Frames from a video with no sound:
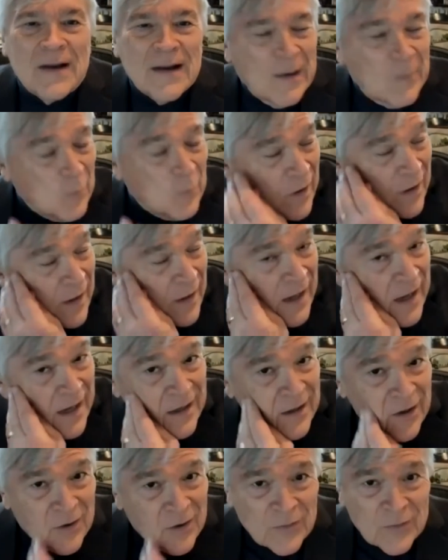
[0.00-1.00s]
want to
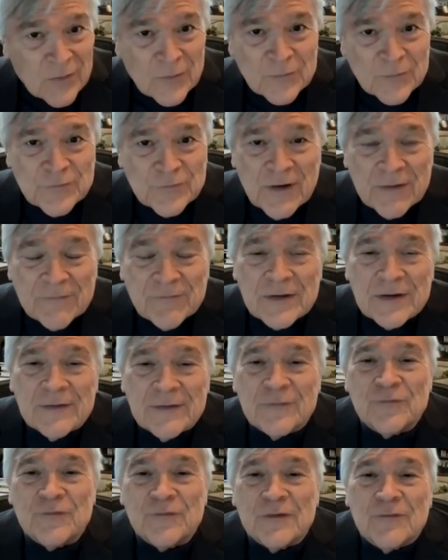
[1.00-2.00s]
echo
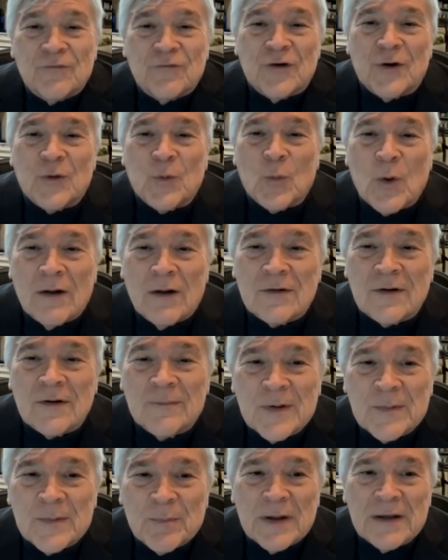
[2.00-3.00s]
Stephanie's sincere
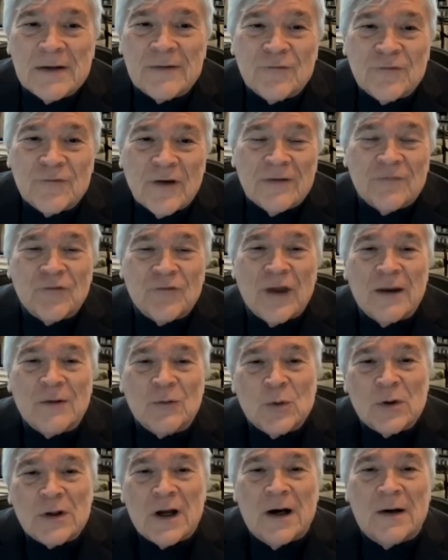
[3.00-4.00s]
welcome to Penn State's
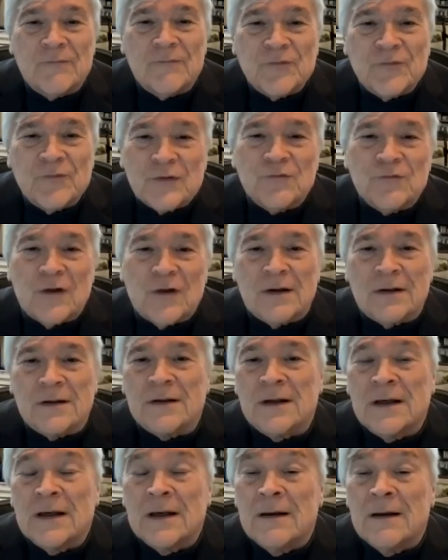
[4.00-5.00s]
annual conference on
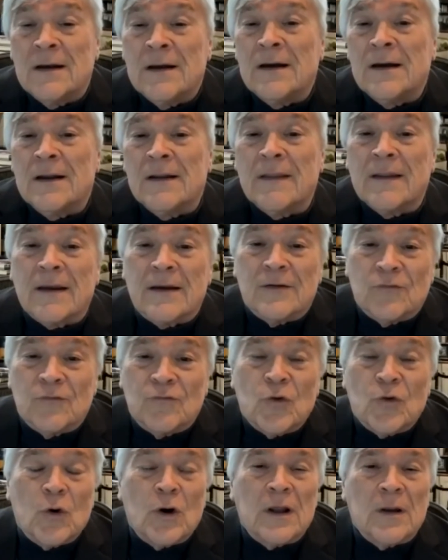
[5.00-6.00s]
the
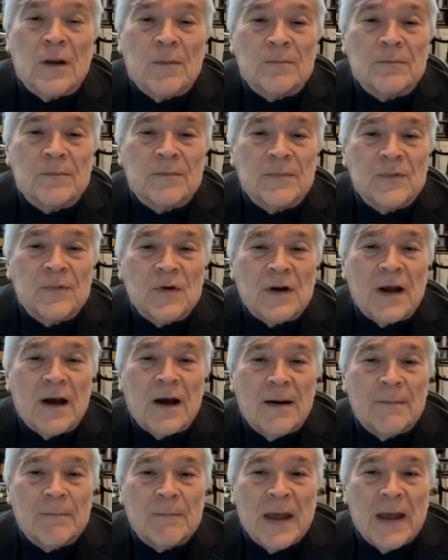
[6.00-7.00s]
Consortium to
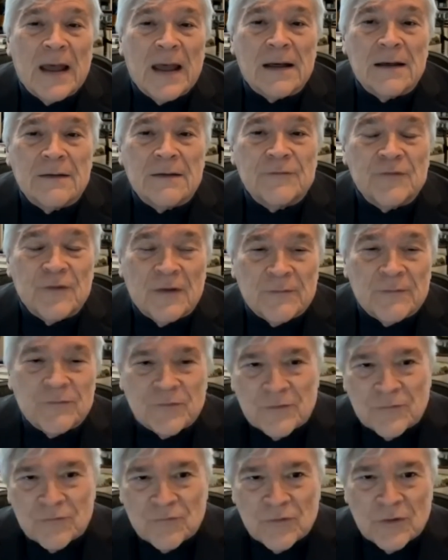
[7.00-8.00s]
Combat
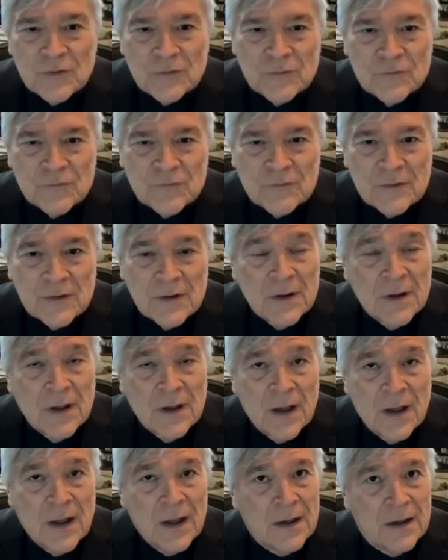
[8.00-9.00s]
Substance Use.
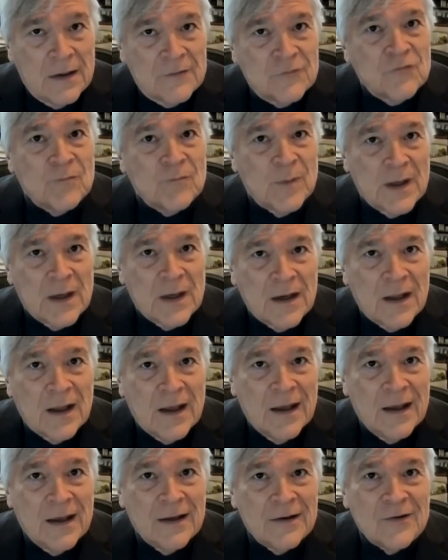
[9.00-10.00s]
It's been
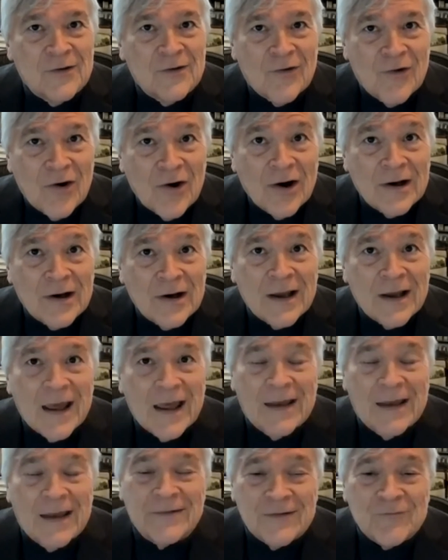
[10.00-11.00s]
a long
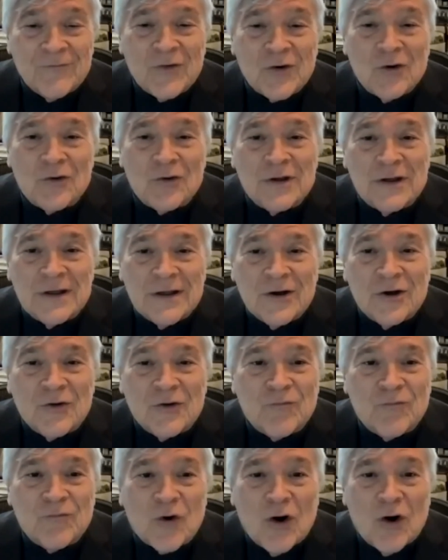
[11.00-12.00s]
and difficult year
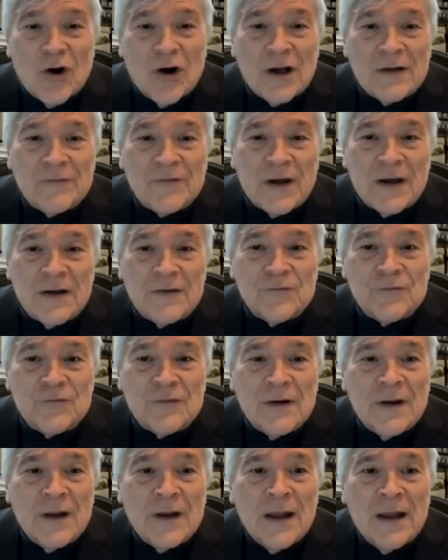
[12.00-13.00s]
for all of us,
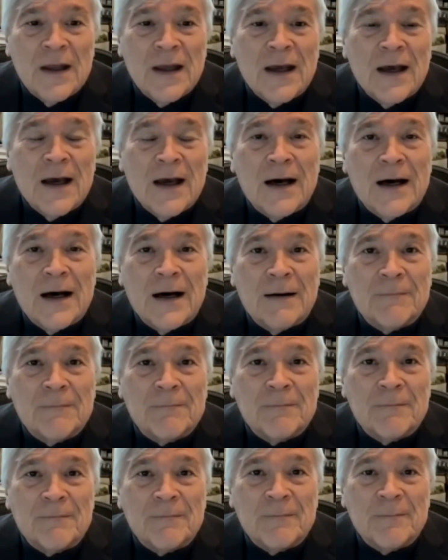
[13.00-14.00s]

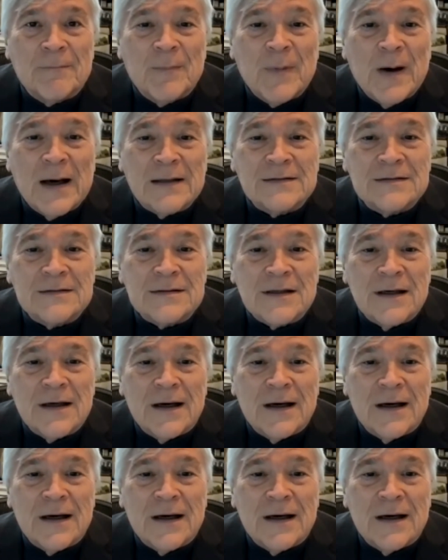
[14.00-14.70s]
but